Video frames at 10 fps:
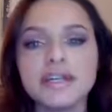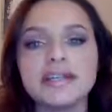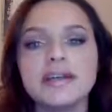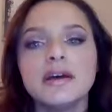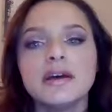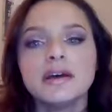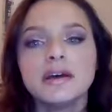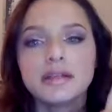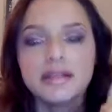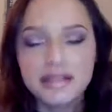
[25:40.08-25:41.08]
could
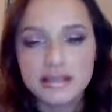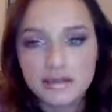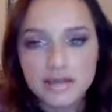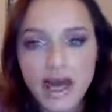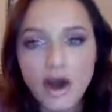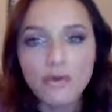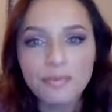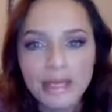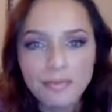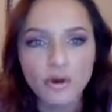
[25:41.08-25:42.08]
tell
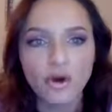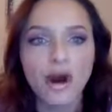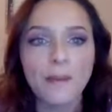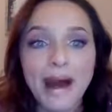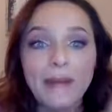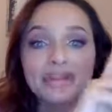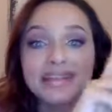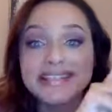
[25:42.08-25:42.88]
people about the